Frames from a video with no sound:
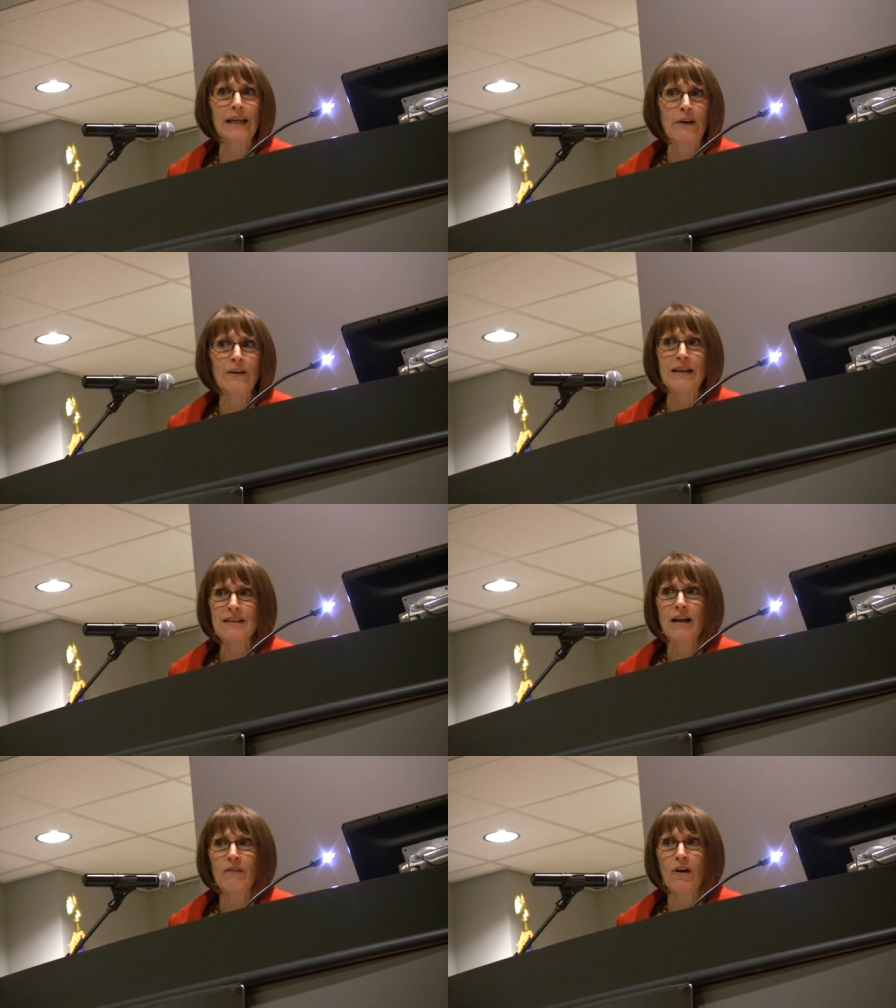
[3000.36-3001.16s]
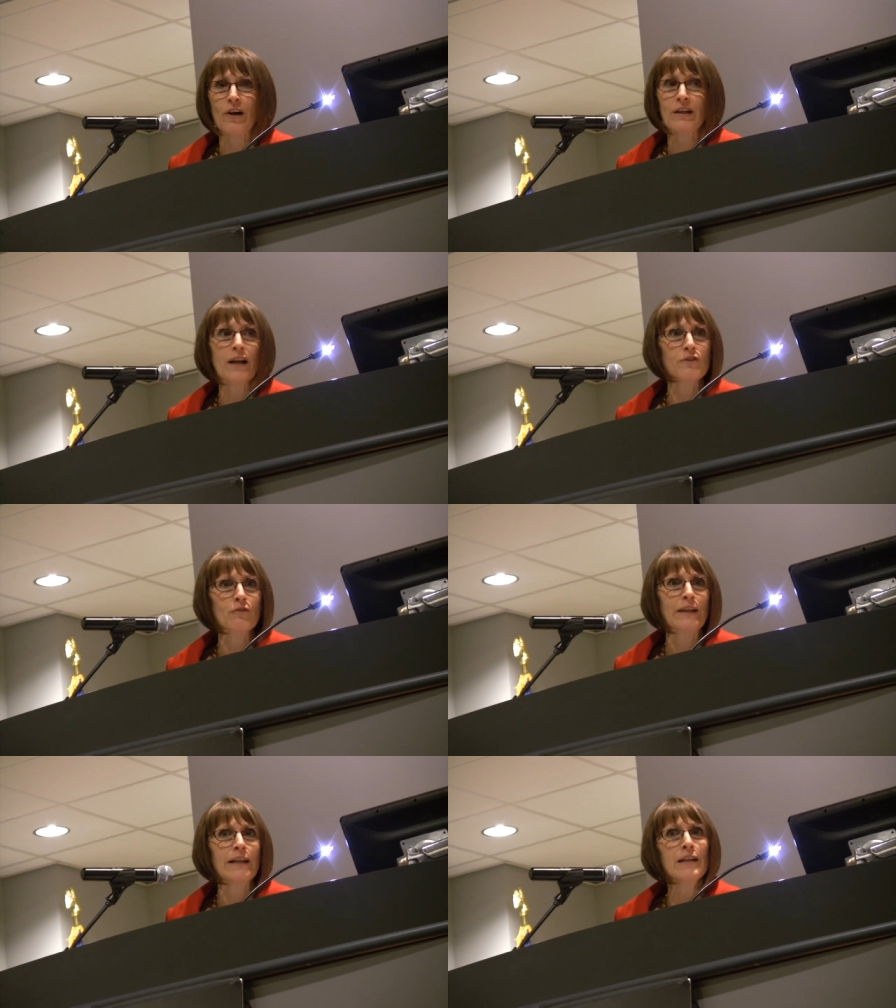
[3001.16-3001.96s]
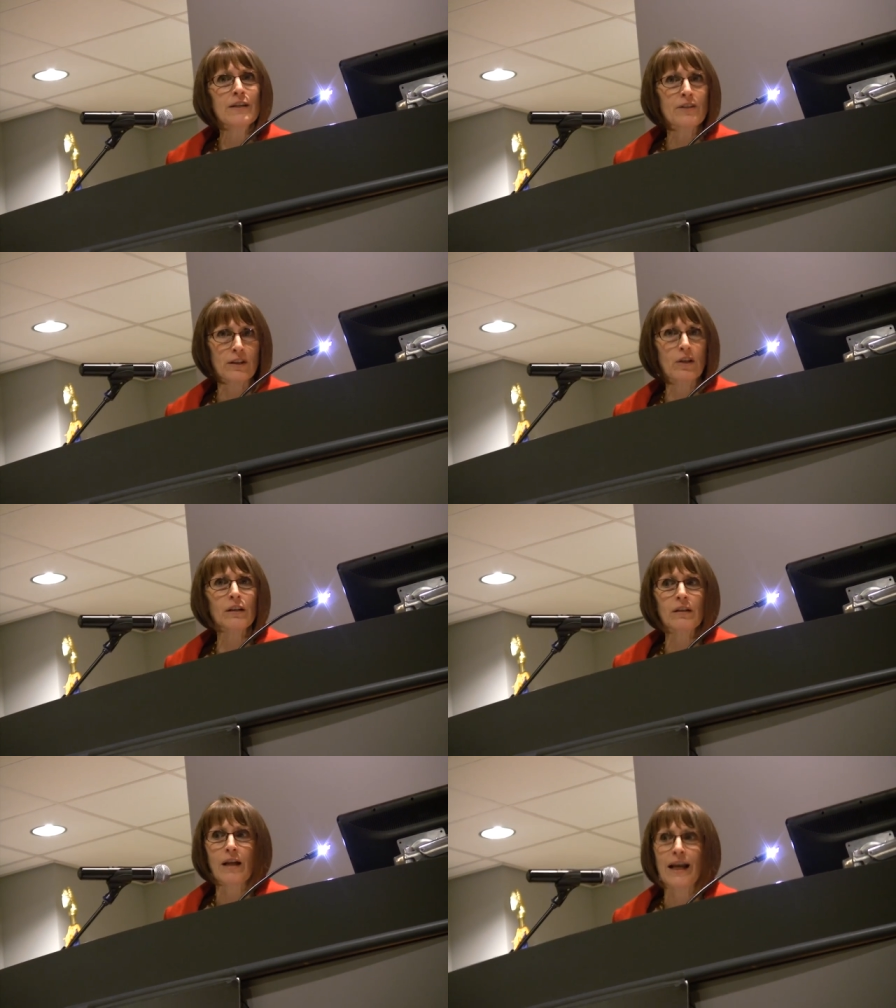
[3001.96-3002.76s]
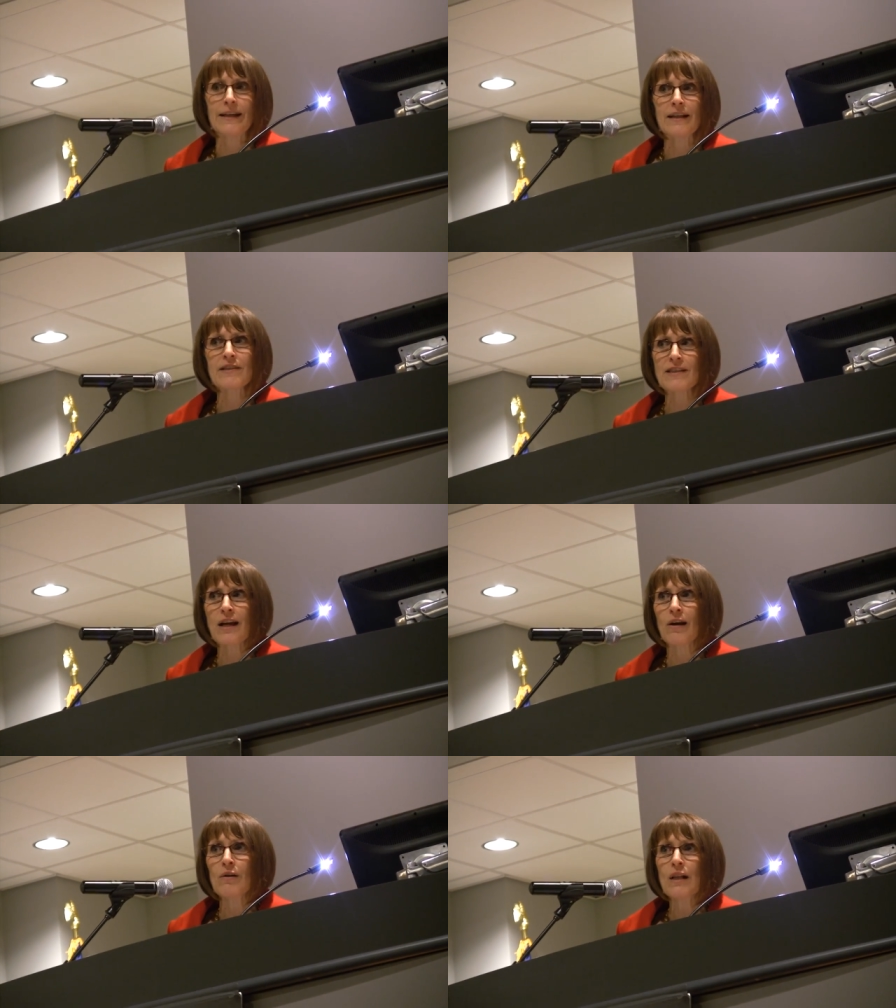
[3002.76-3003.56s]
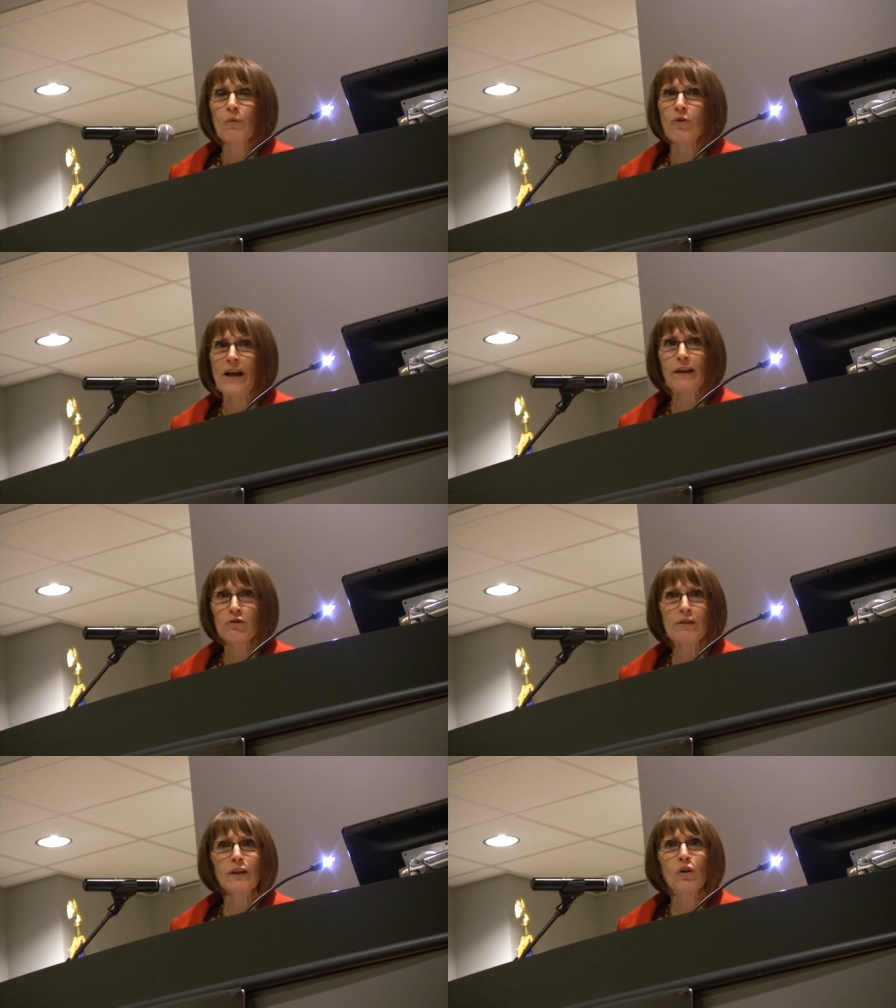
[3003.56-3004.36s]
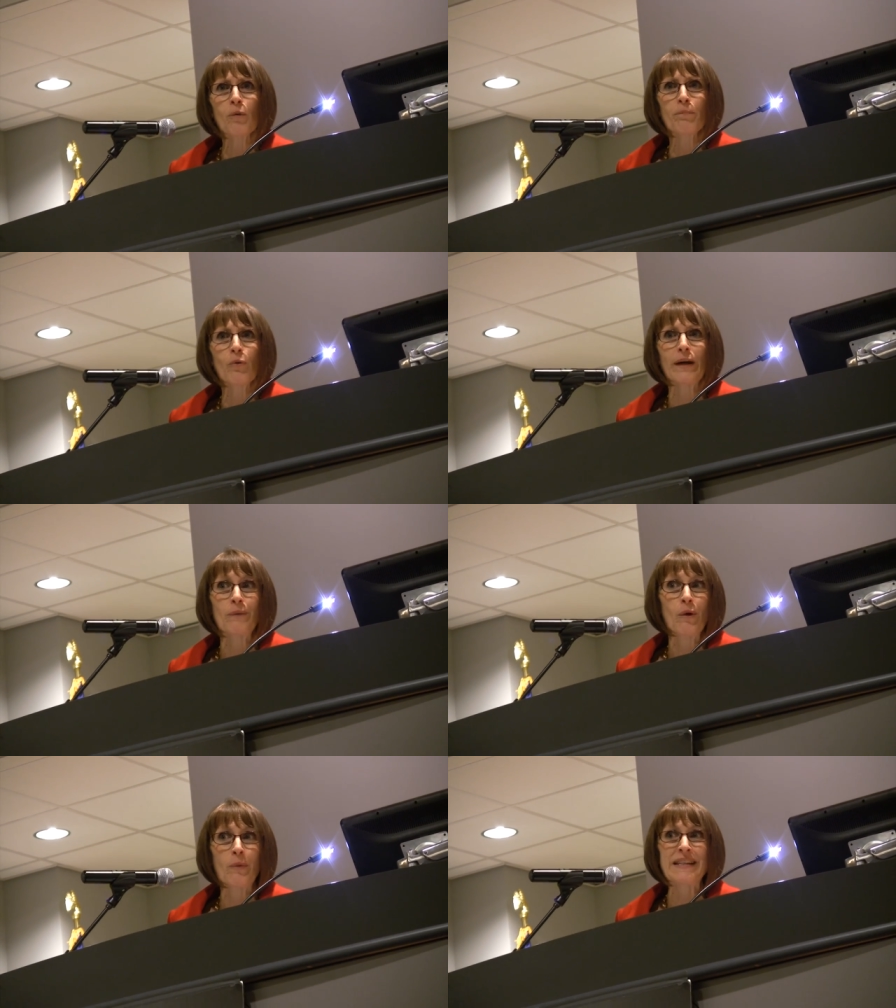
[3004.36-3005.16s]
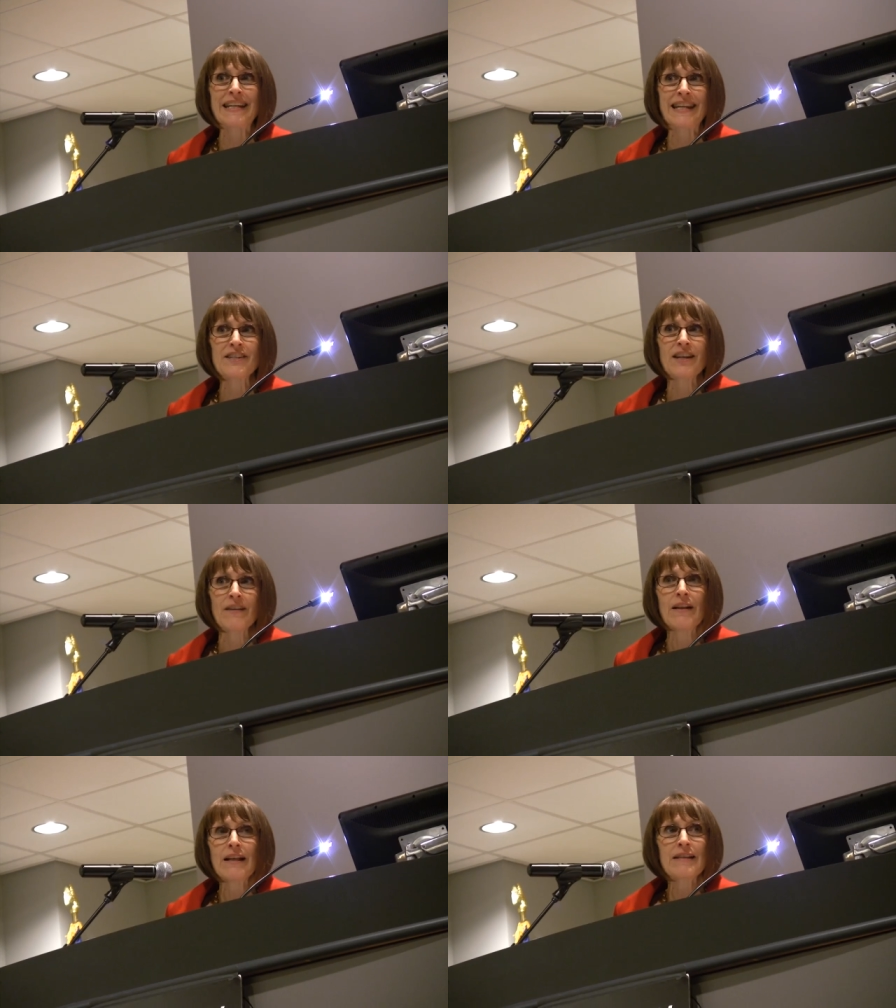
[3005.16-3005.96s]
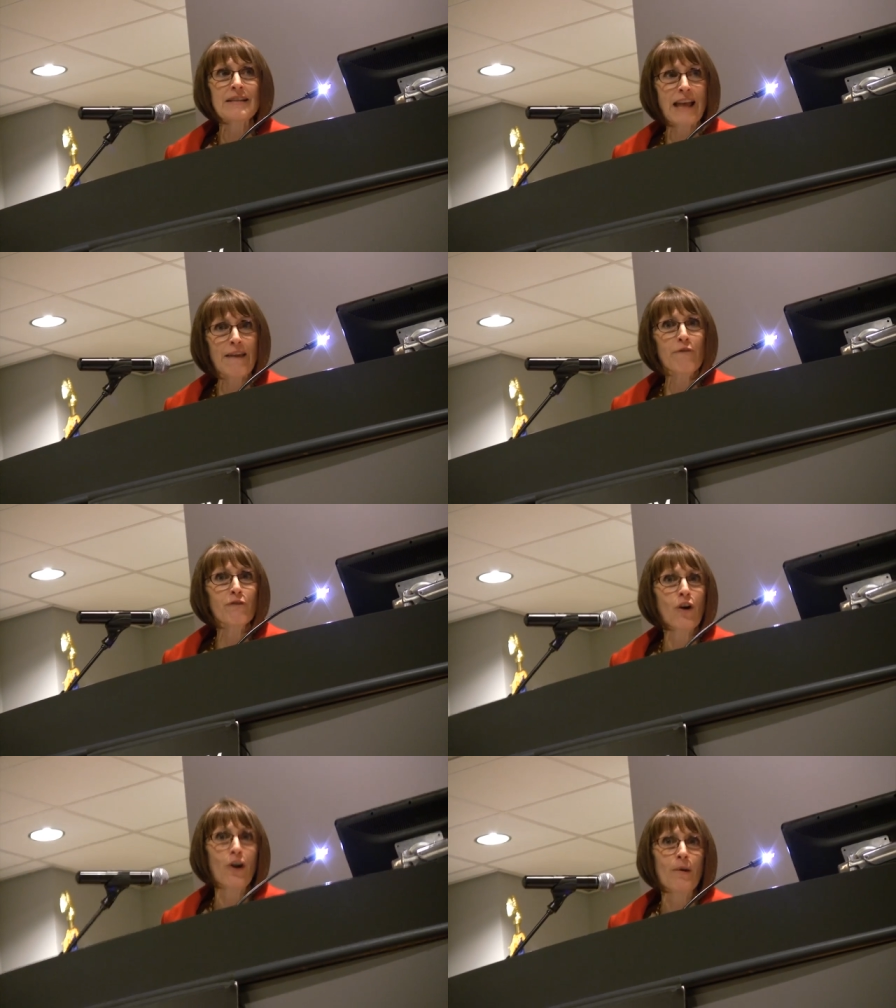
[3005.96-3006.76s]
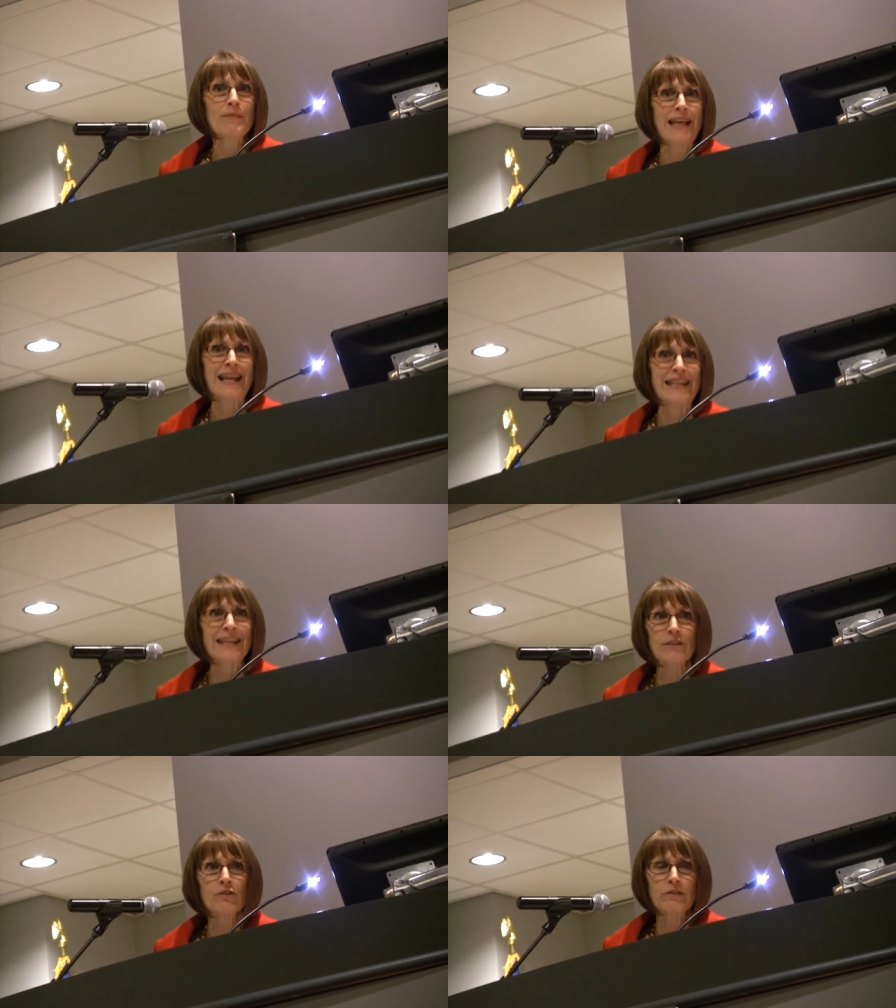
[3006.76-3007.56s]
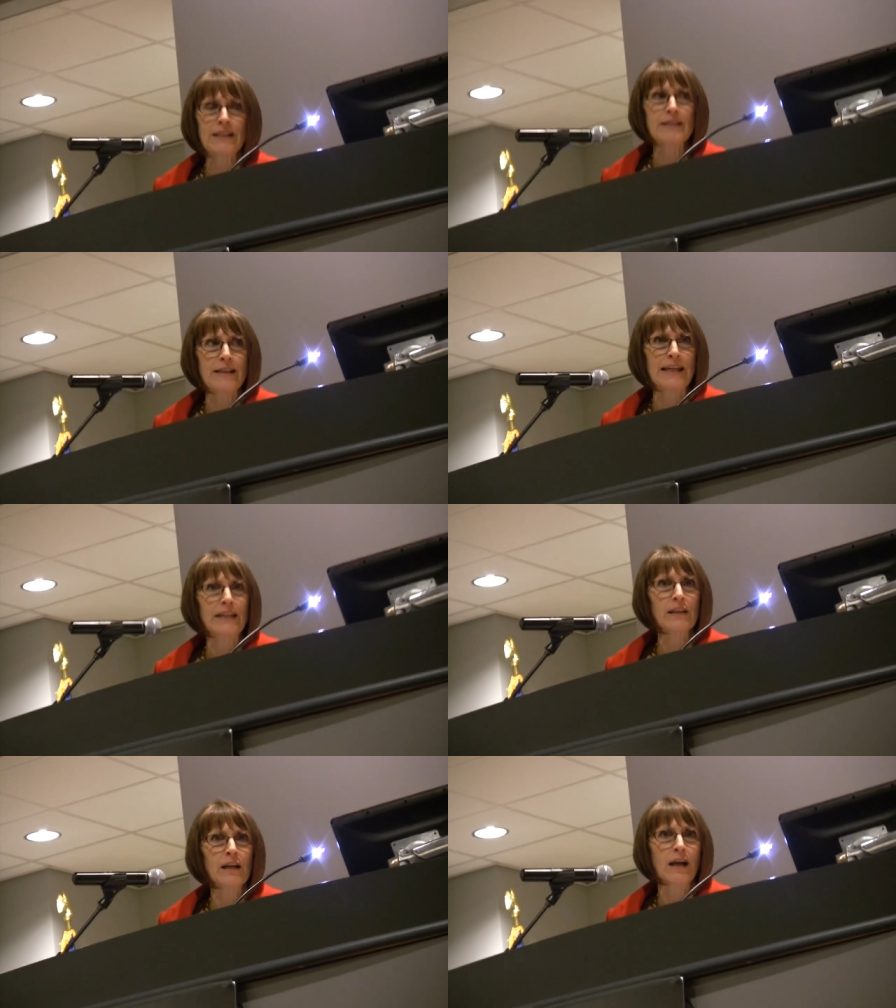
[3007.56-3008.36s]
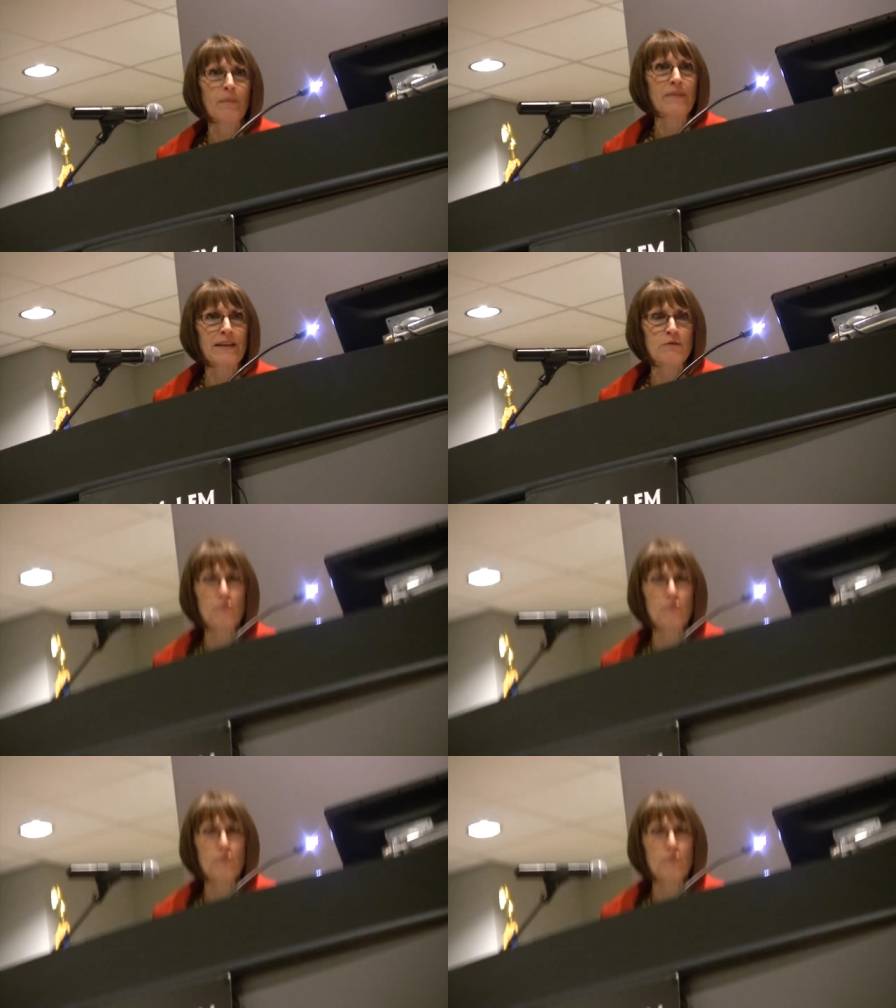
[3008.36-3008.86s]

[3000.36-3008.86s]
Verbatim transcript: areas of our country to look like. And so we're at a critical point where we need to save farms and increase the income in these